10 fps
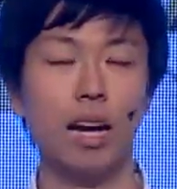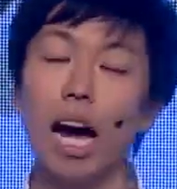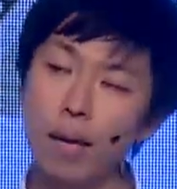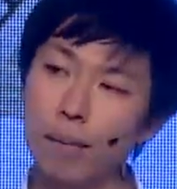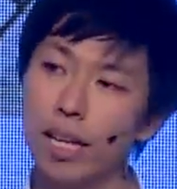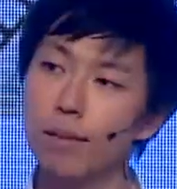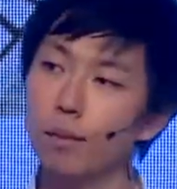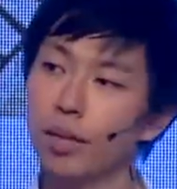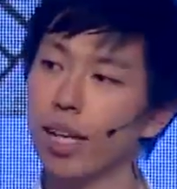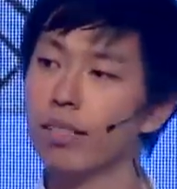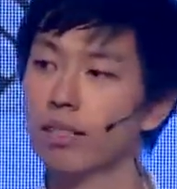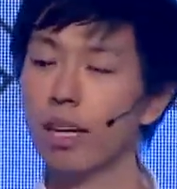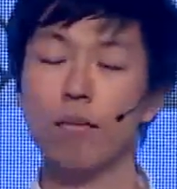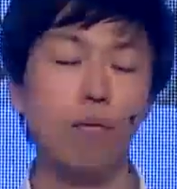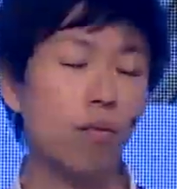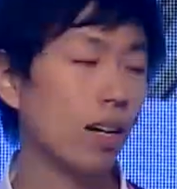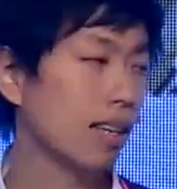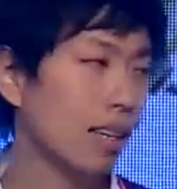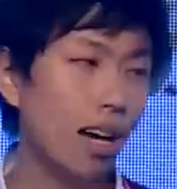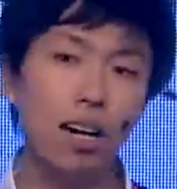I made Ponanza for a
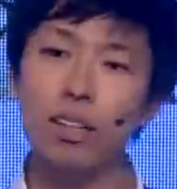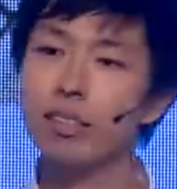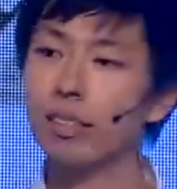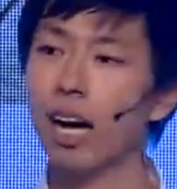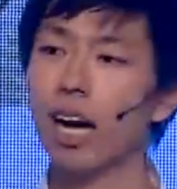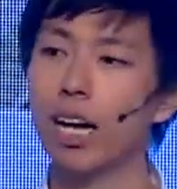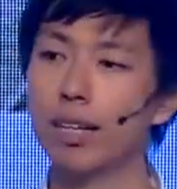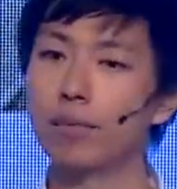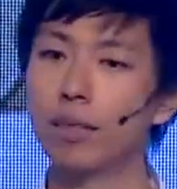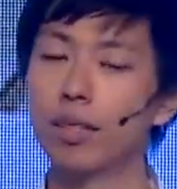long time,